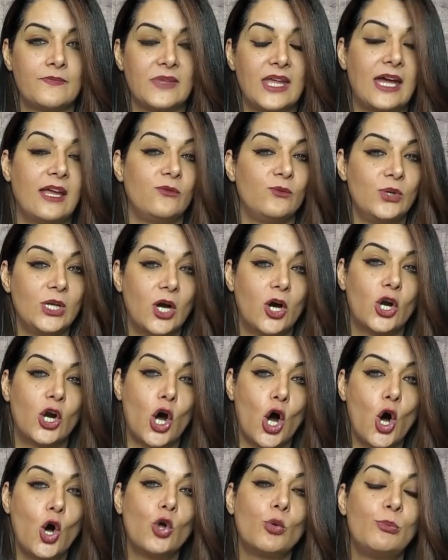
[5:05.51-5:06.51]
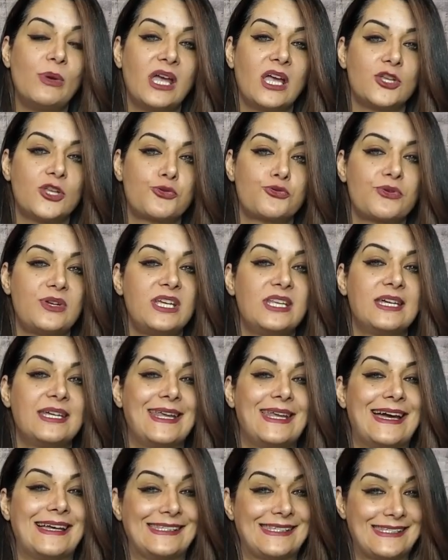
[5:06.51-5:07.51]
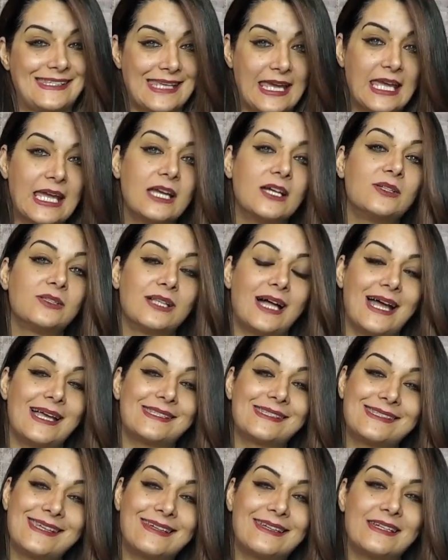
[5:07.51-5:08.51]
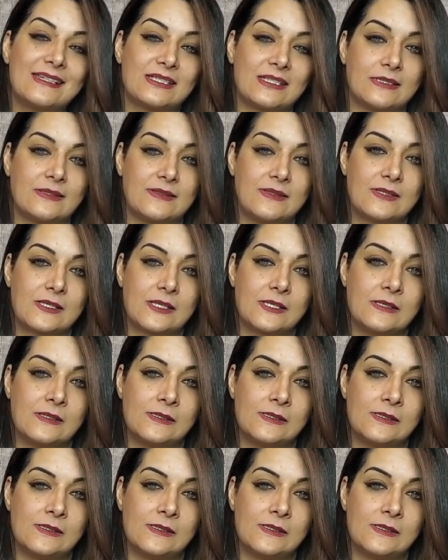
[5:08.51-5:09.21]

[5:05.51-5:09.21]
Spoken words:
and we are all being treated as second-class citizens